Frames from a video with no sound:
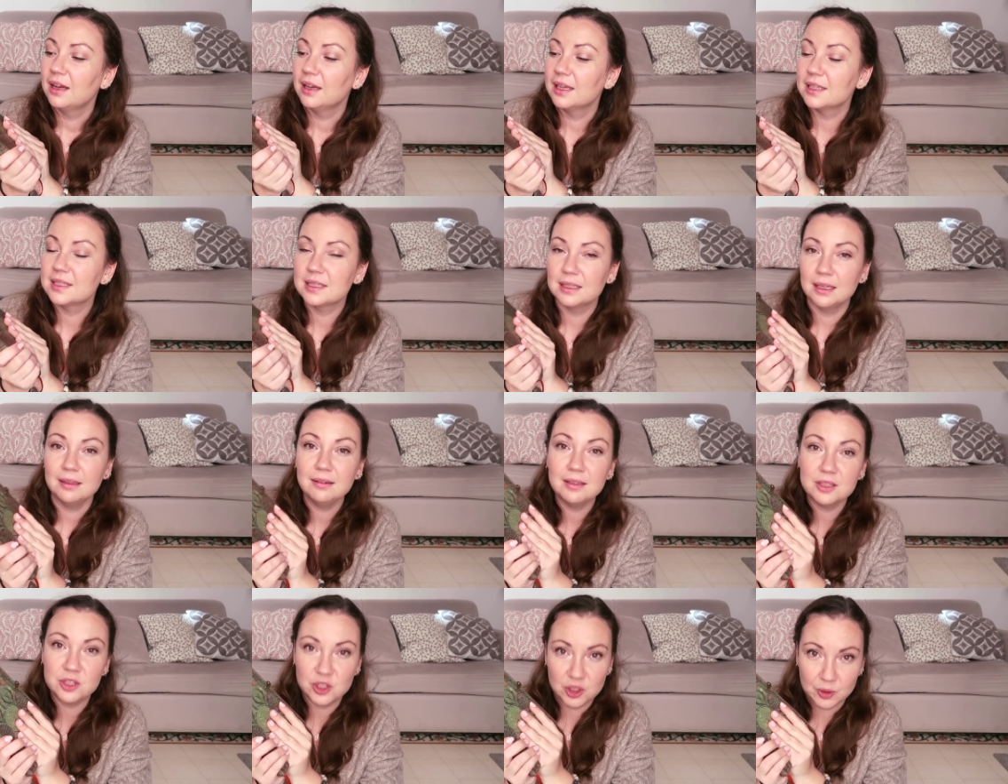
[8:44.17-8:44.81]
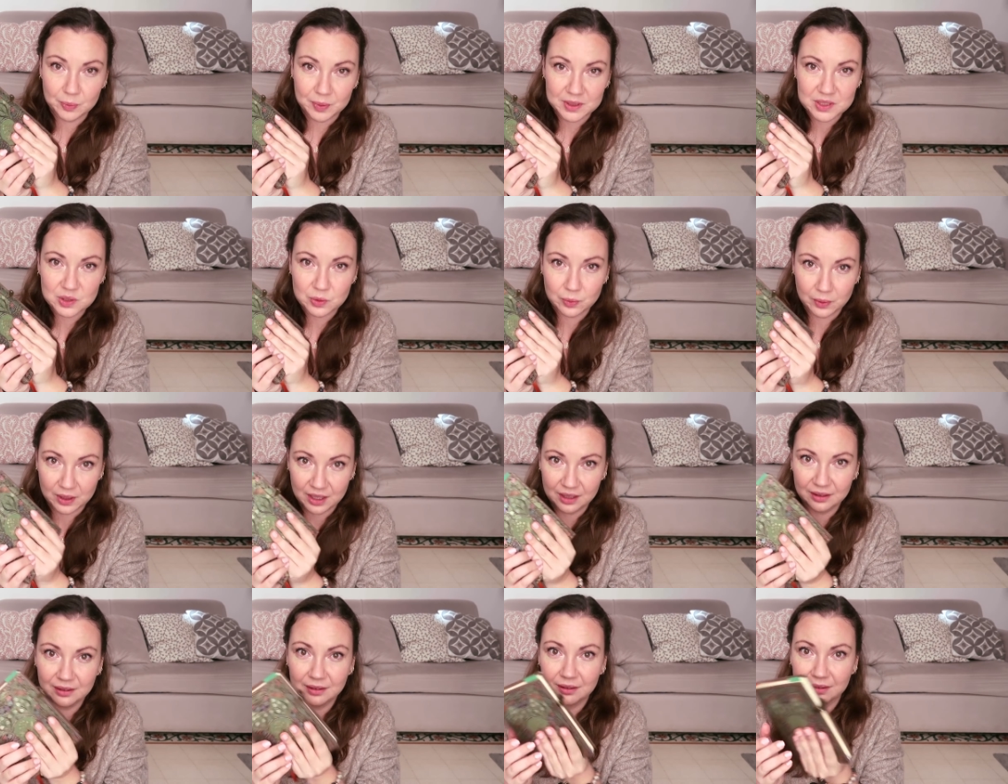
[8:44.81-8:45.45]
It's not the cheapest
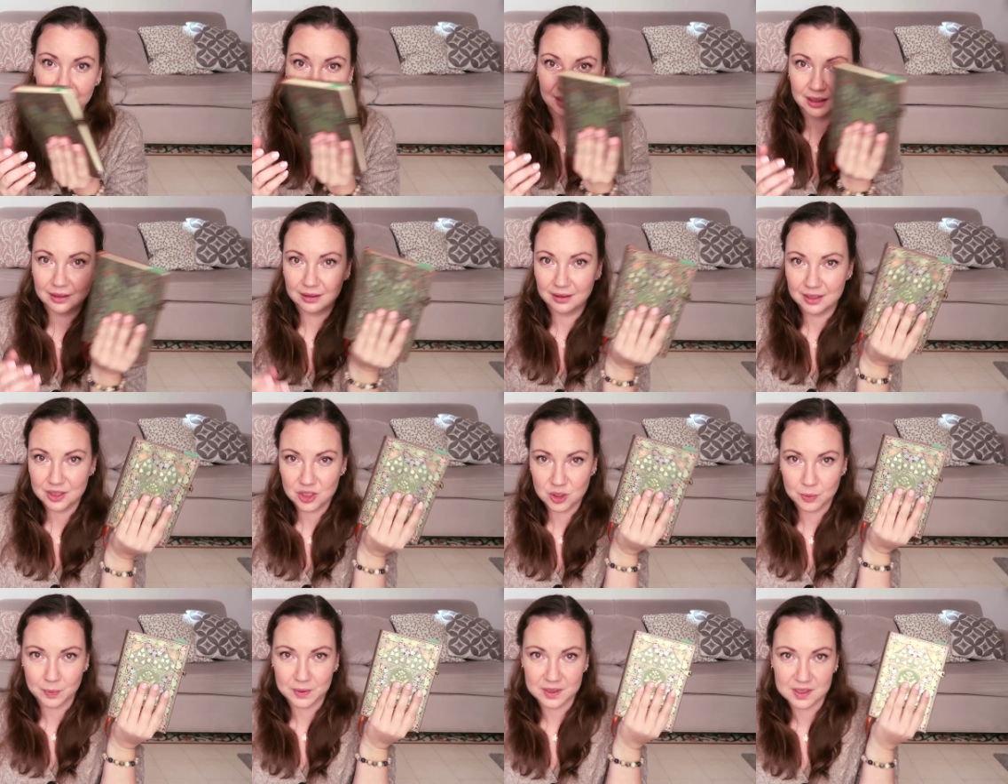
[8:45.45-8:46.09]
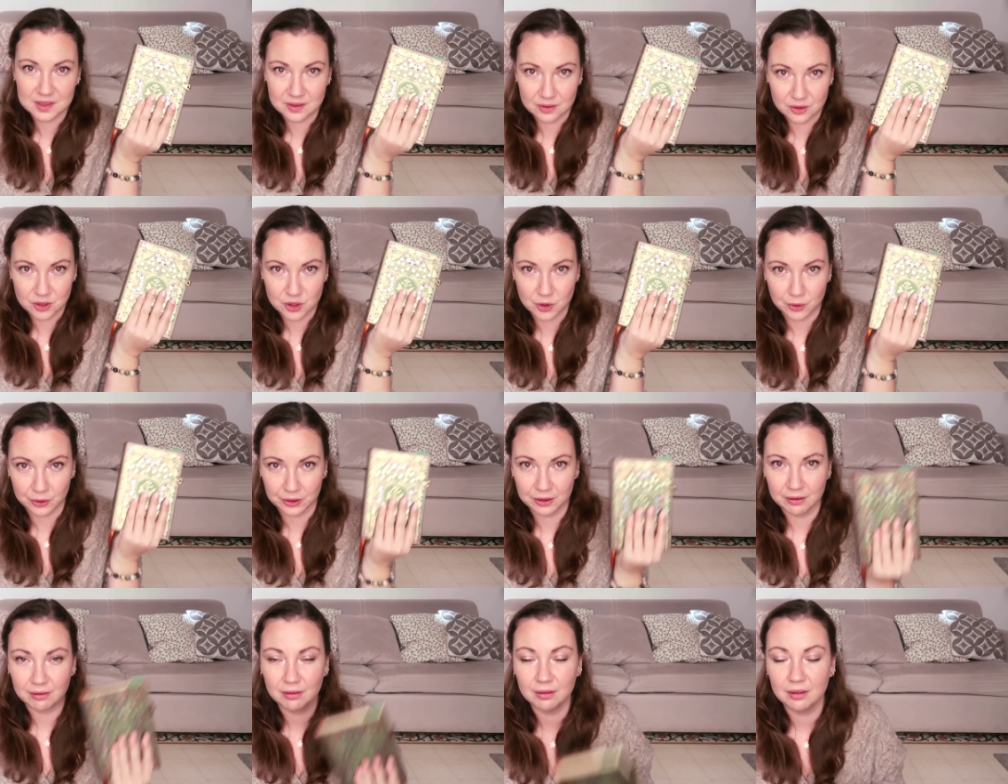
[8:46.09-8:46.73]
one, not the cheapest
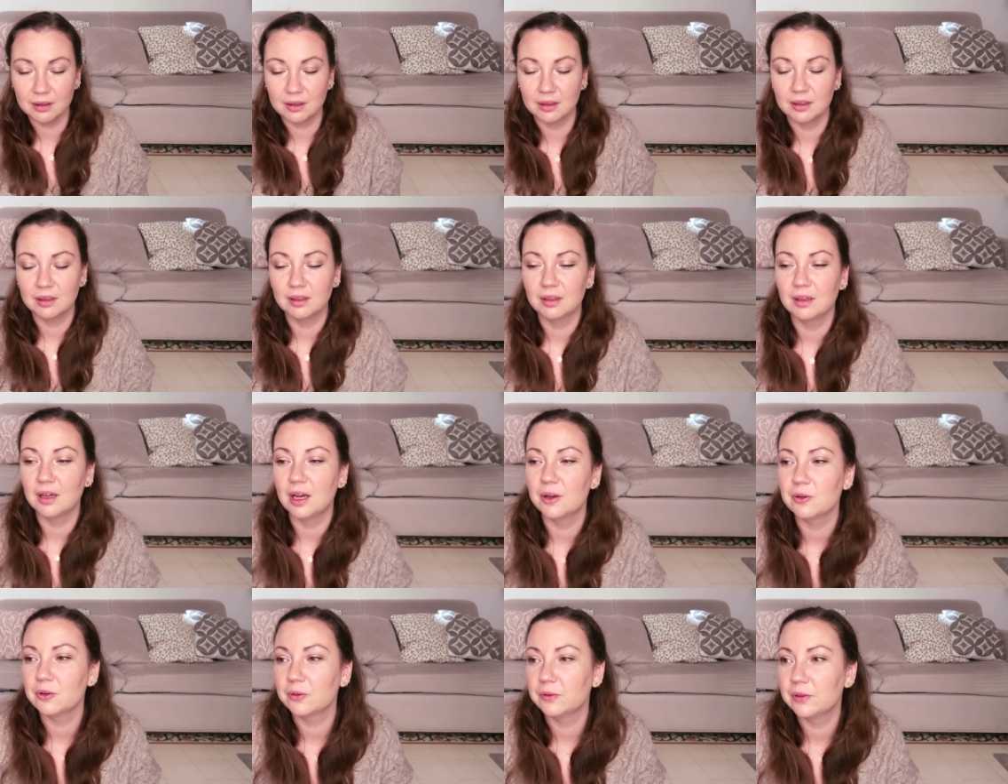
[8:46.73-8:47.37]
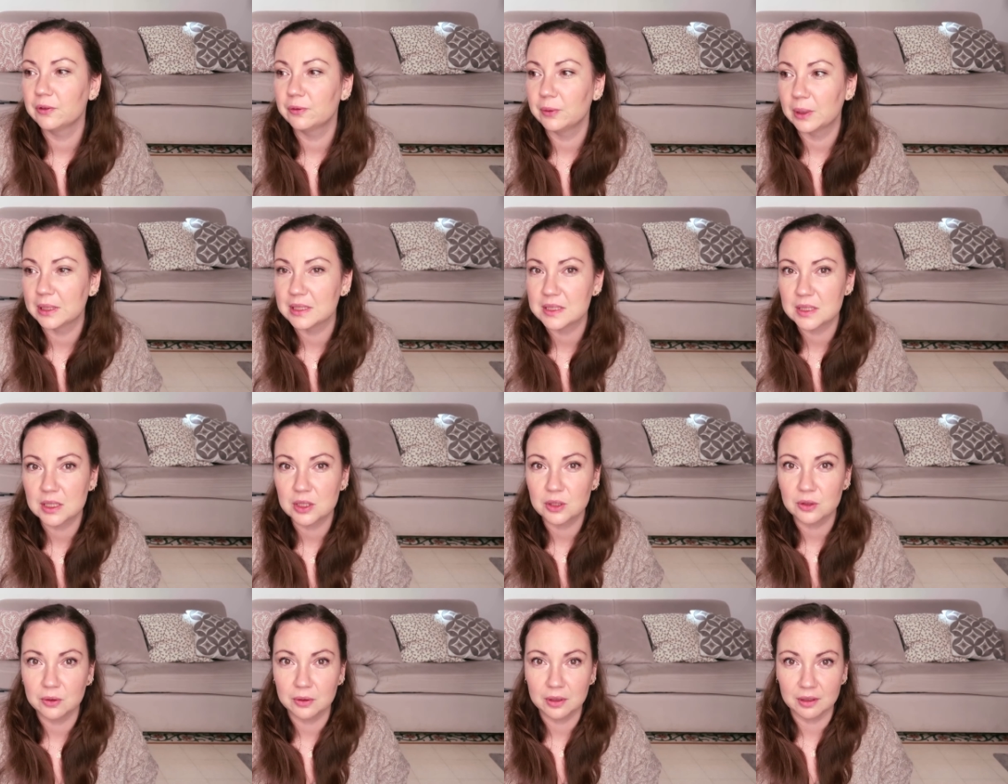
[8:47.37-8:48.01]
journal out of the ones
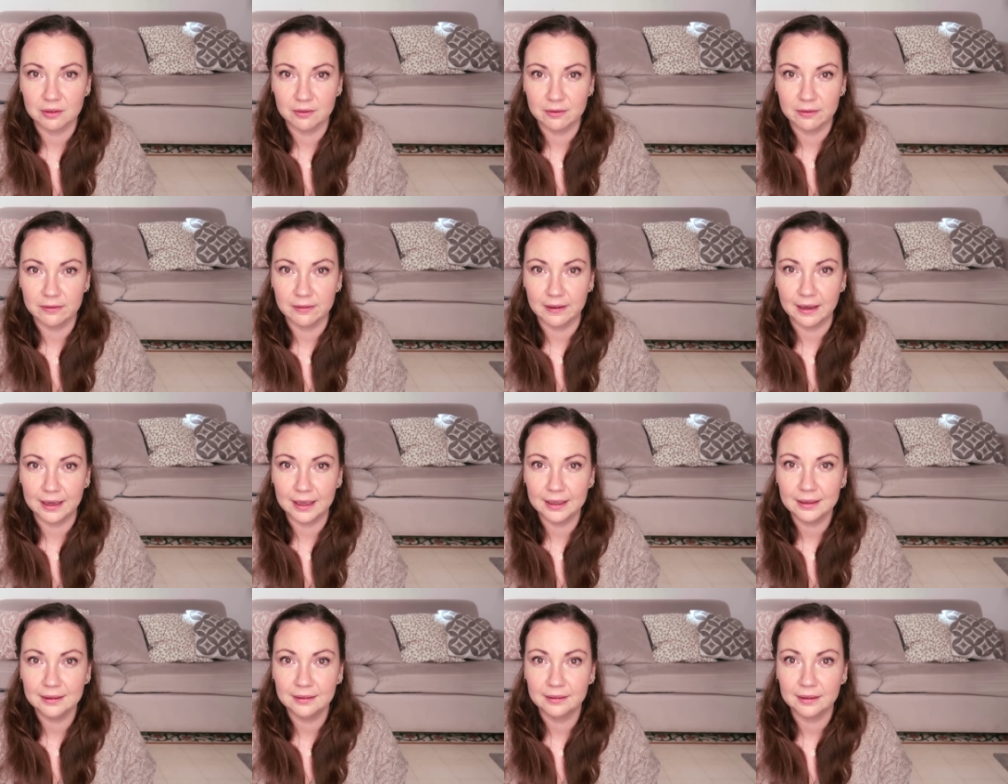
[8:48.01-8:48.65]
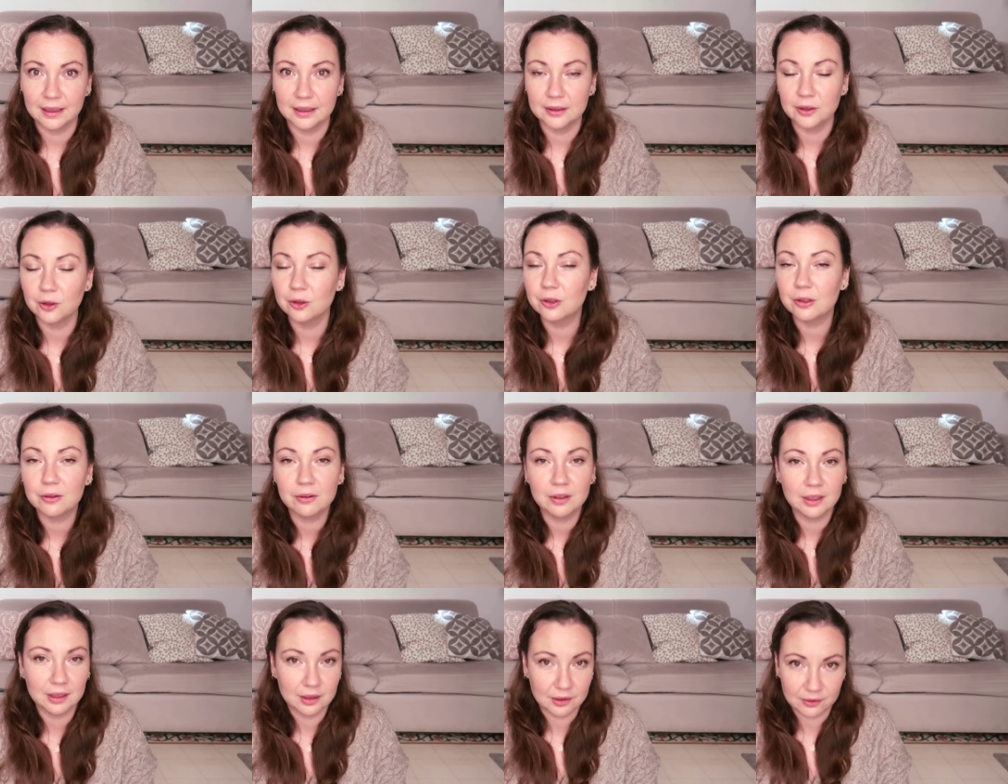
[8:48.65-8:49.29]
that you can find. And you
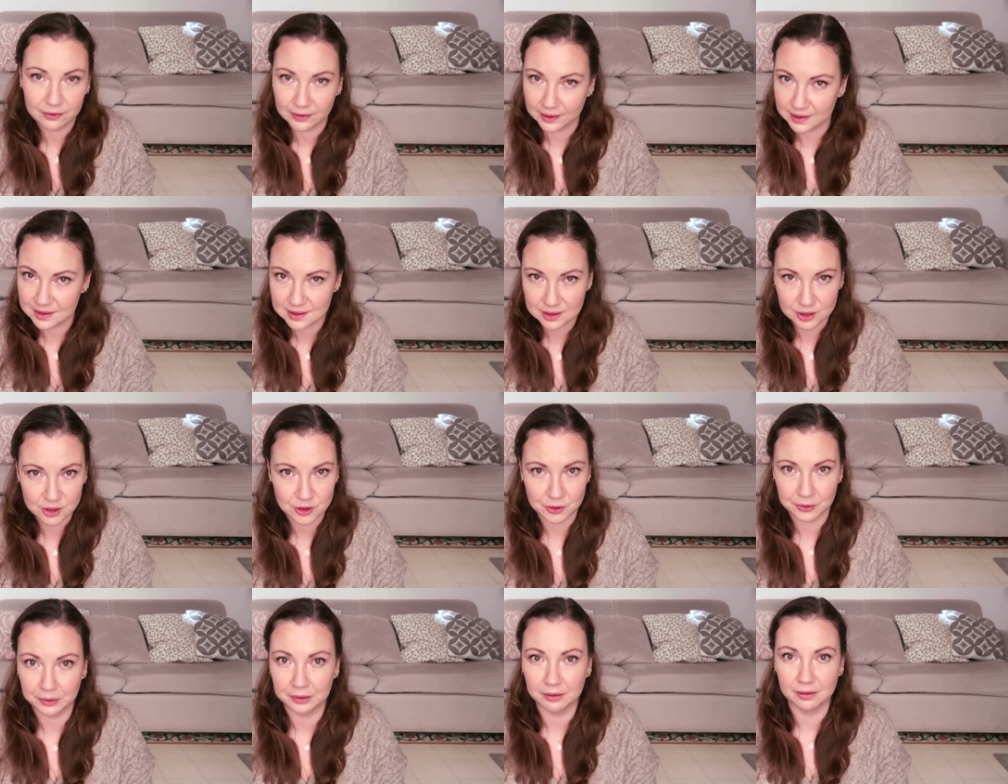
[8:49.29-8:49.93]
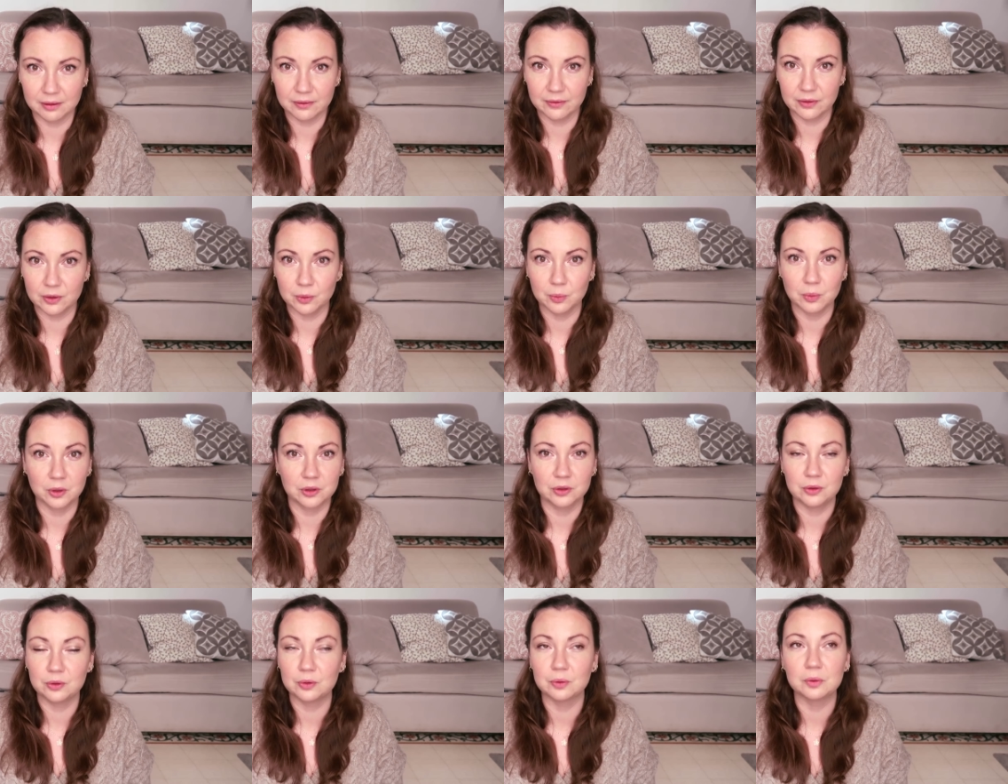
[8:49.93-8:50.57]
don't need a fancy journal if you
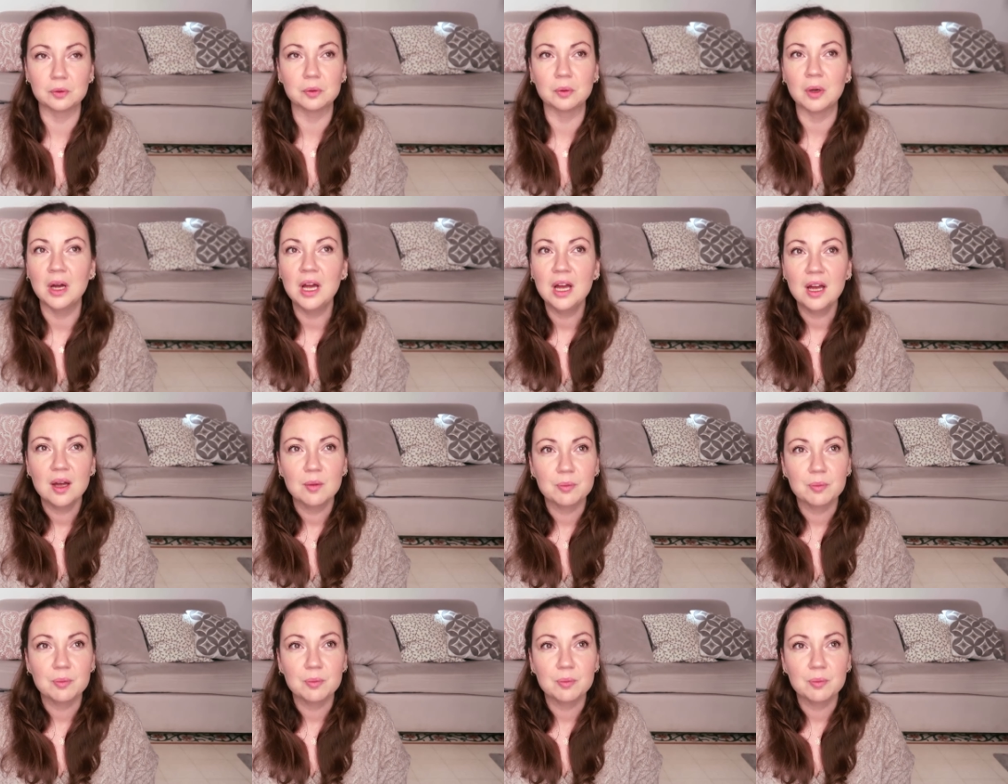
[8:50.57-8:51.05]
want to